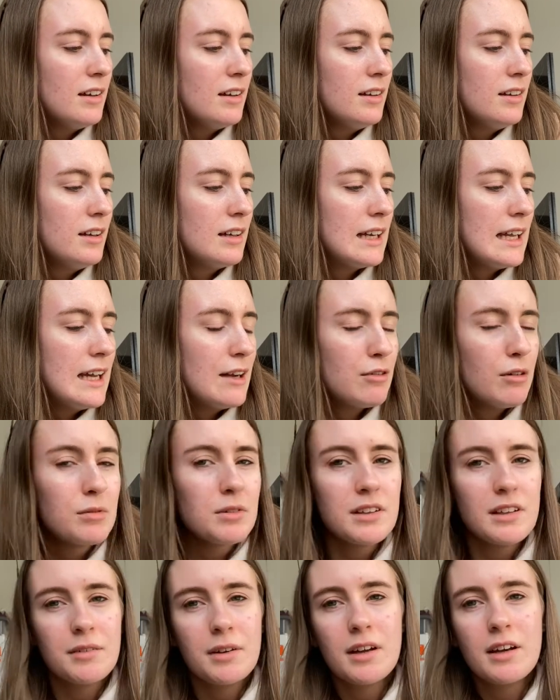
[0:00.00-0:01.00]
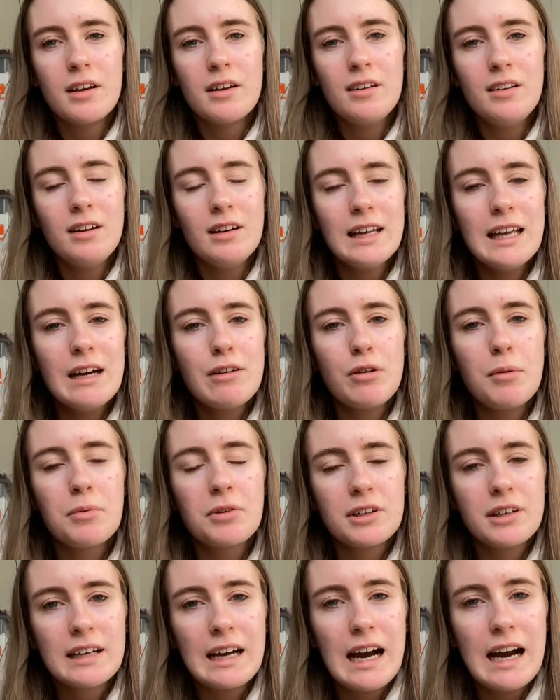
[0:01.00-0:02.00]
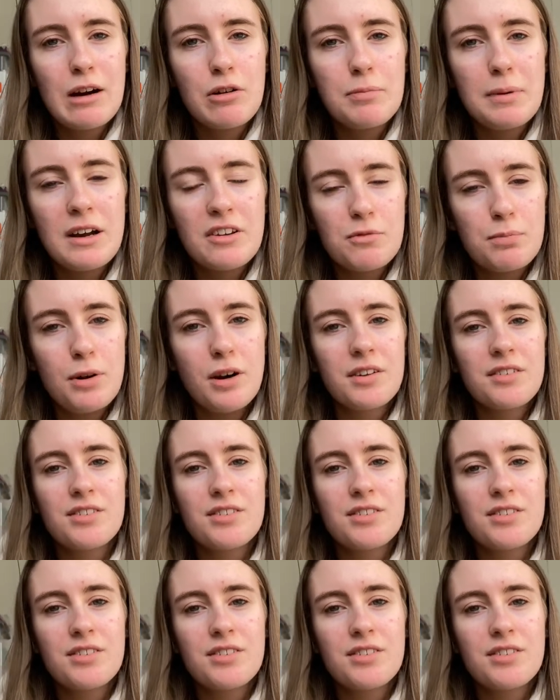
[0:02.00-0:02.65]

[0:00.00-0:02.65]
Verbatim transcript: later on I'm gonna get our passport